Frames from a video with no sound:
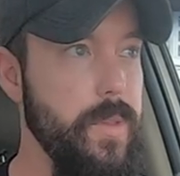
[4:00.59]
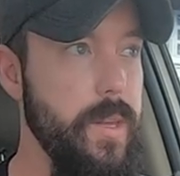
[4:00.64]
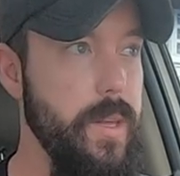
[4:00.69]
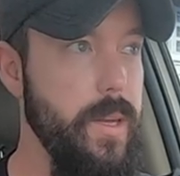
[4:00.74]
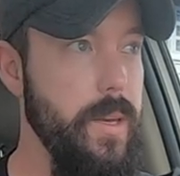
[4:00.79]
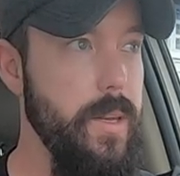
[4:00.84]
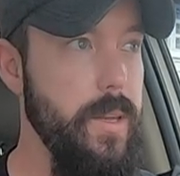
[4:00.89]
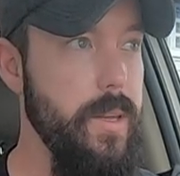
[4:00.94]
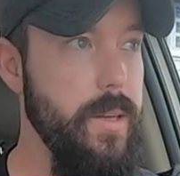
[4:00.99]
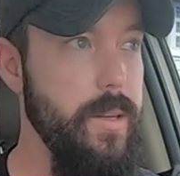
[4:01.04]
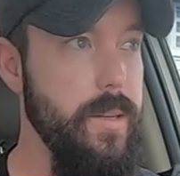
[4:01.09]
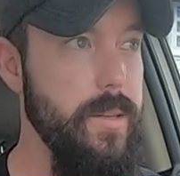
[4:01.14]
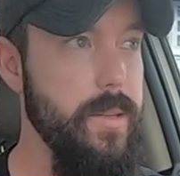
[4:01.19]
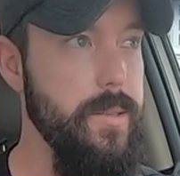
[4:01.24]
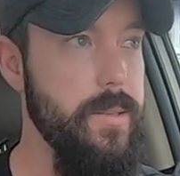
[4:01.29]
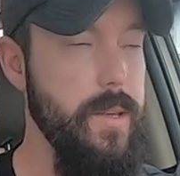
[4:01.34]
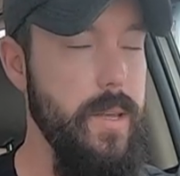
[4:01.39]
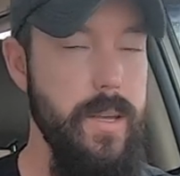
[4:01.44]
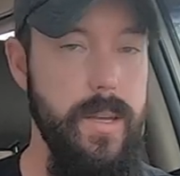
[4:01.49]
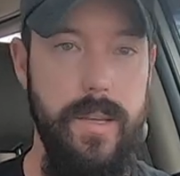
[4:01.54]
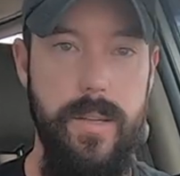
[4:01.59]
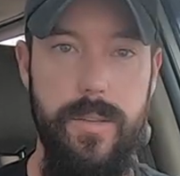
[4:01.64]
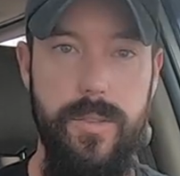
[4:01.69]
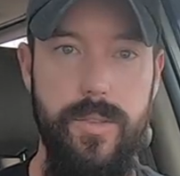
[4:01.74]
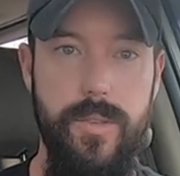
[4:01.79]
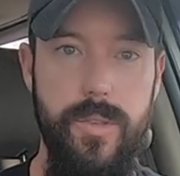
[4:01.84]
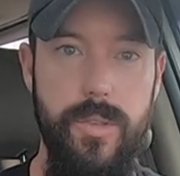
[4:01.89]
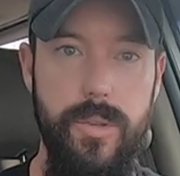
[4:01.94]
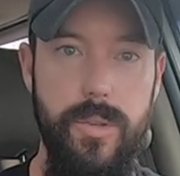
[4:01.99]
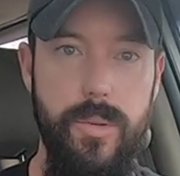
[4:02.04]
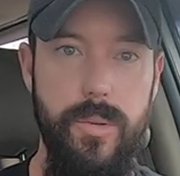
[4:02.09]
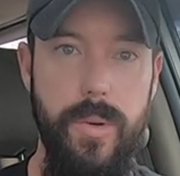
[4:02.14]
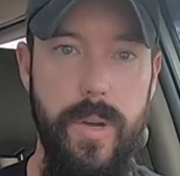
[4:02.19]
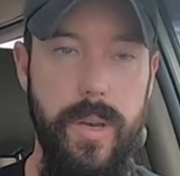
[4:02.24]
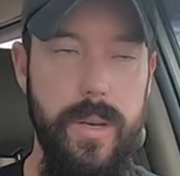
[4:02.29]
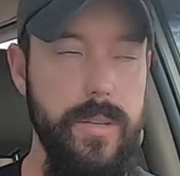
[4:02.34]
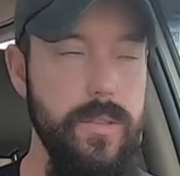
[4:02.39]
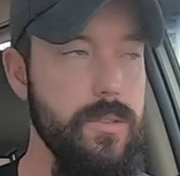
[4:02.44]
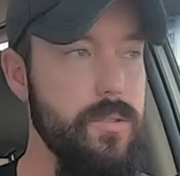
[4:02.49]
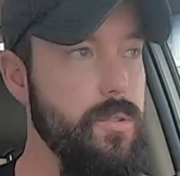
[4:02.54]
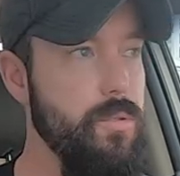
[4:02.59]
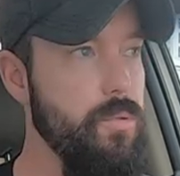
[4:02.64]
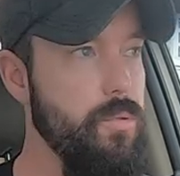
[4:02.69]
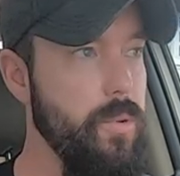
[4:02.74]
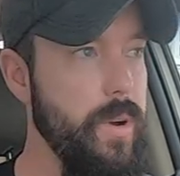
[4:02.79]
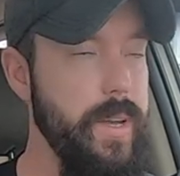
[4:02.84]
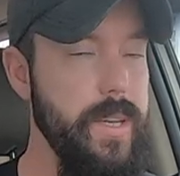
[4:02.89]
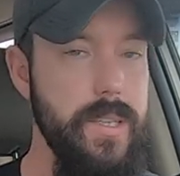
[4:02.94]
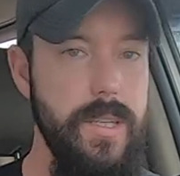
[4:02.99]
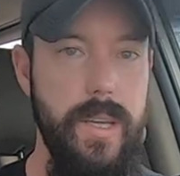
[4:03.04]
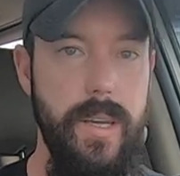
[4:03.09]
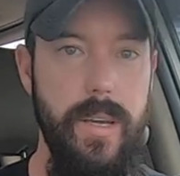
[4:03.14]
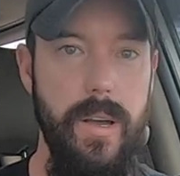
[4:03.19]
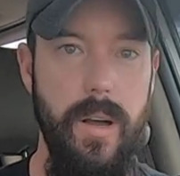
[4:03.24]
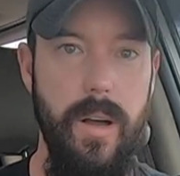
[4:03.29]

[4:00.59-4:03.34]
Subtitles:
It is a zoo. It is crazy.